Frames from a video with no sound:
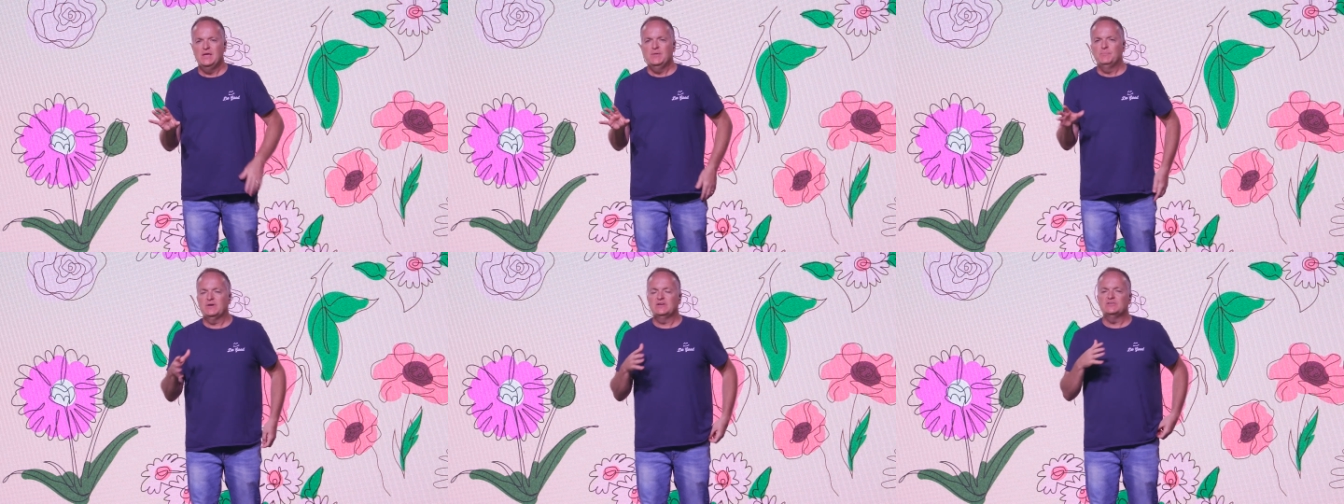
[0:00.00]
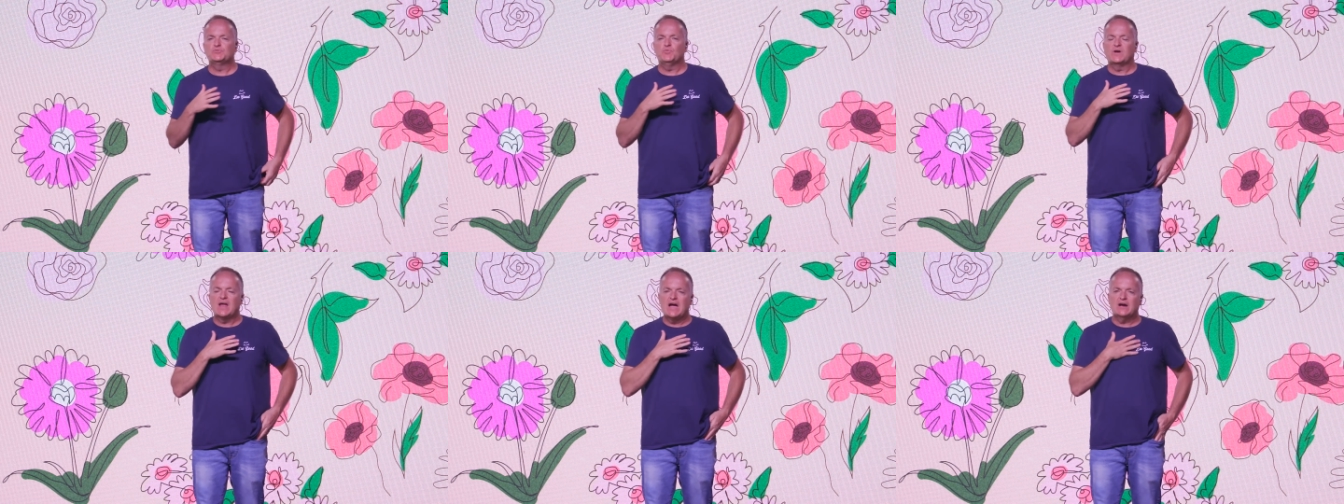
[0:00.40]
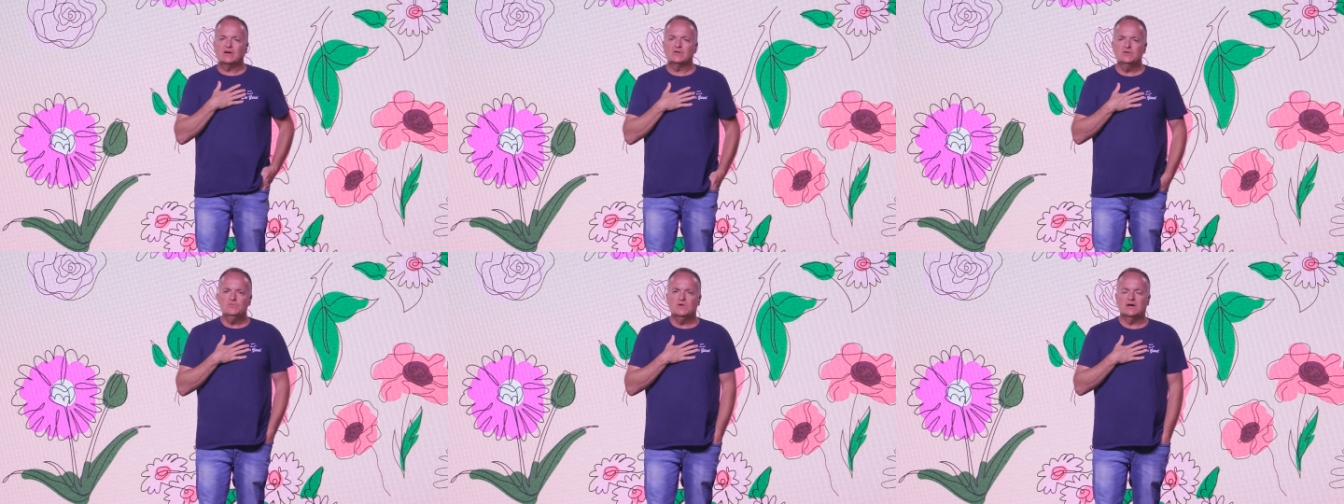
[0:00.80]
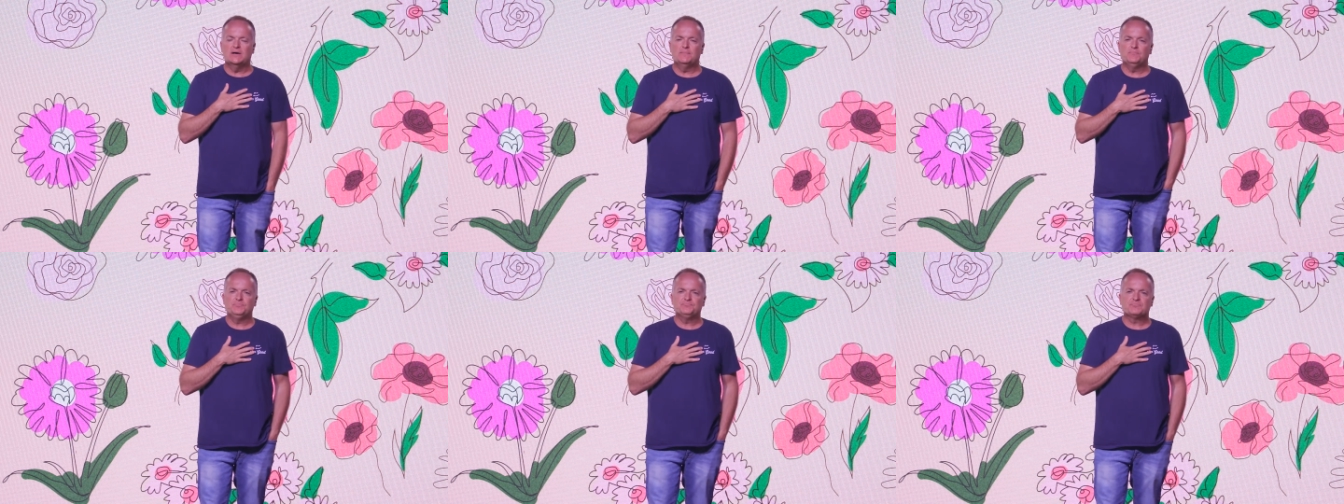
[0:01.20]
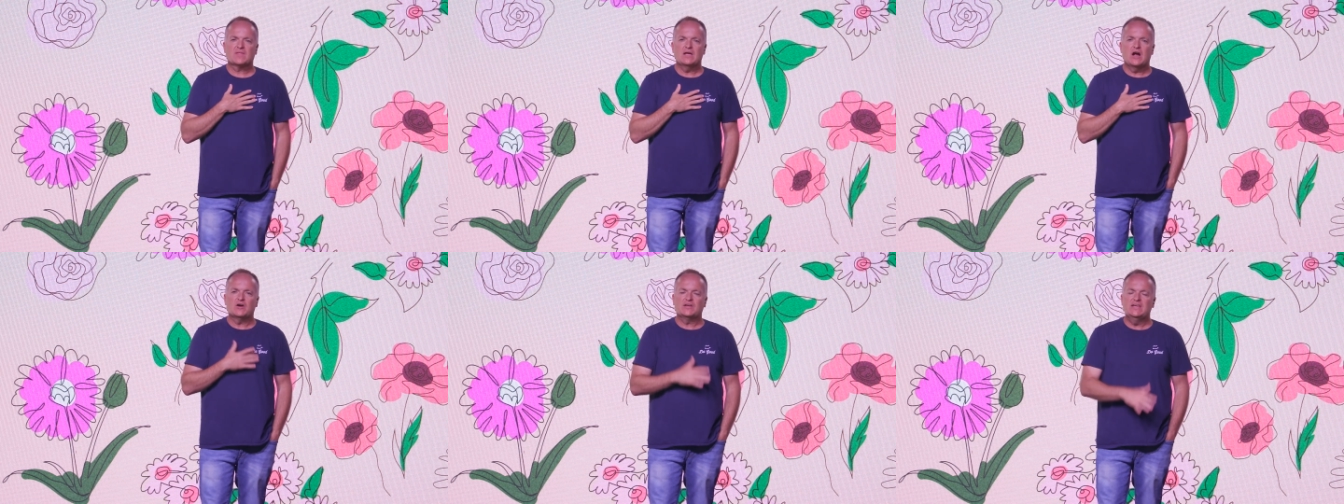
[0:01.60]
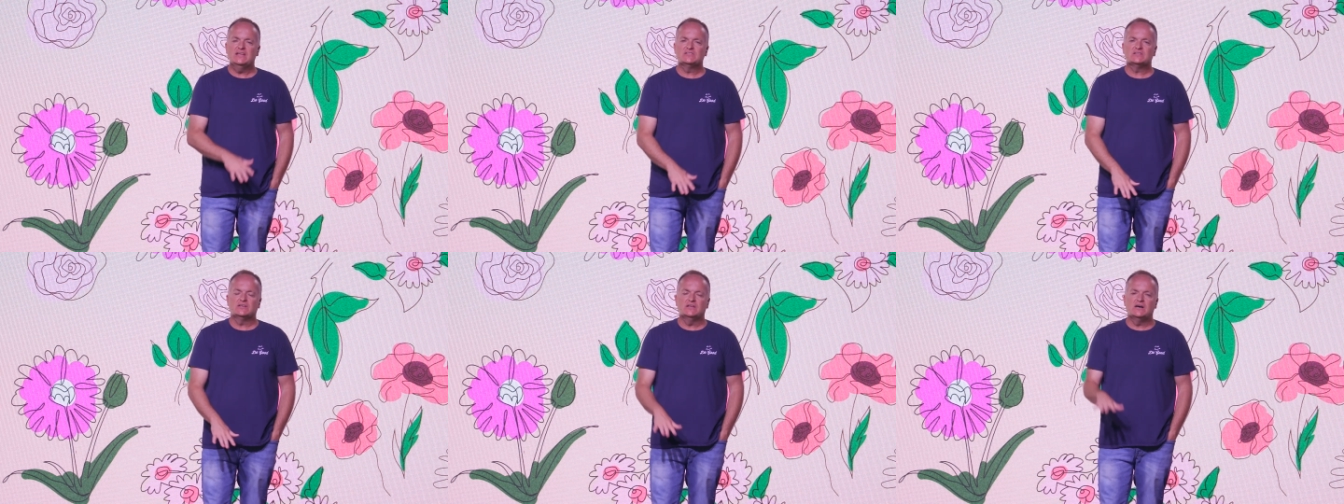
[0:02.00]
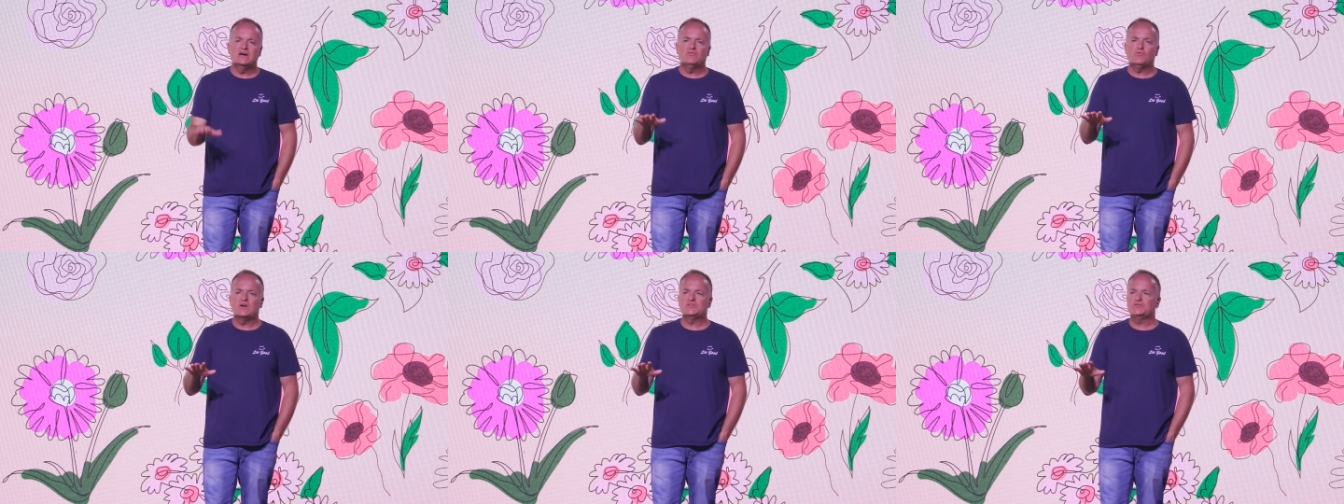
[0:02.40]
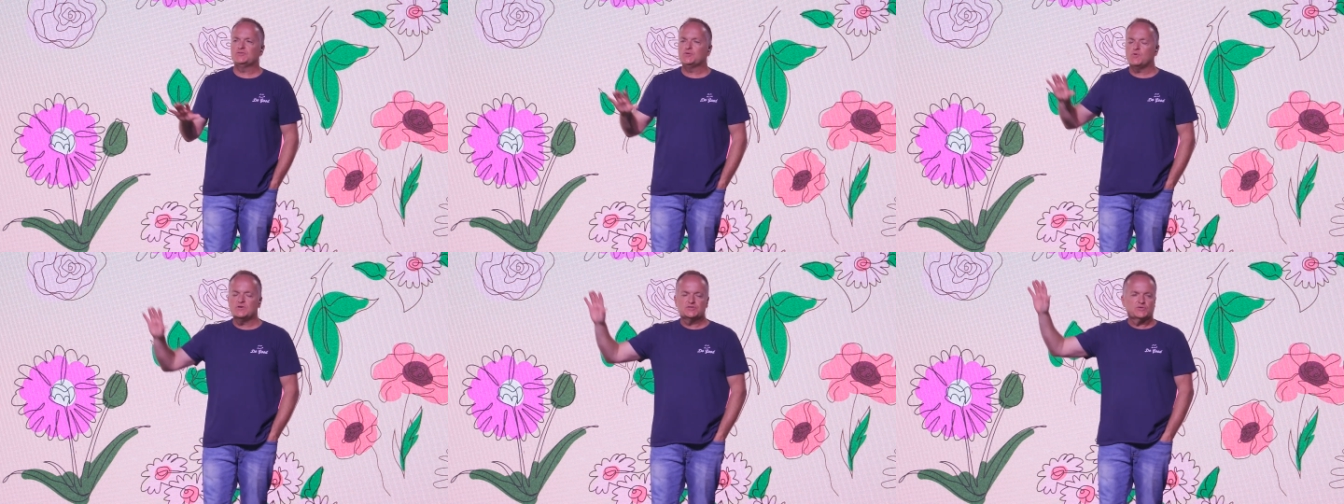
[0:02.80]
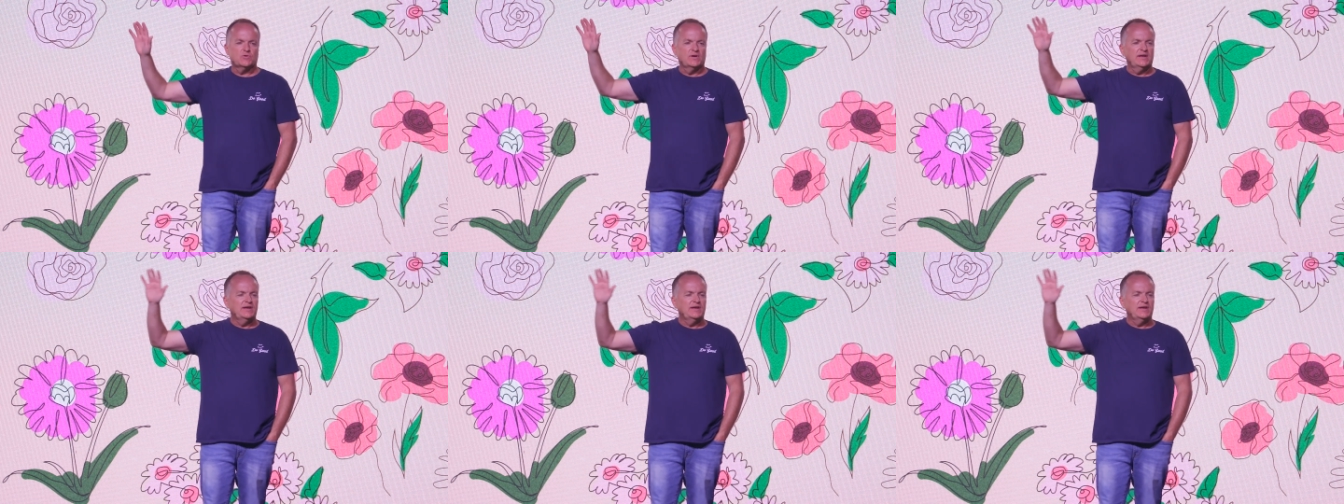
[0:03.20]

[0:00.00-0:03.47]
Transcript: Because when I grew up, our kids love watching Toy Story.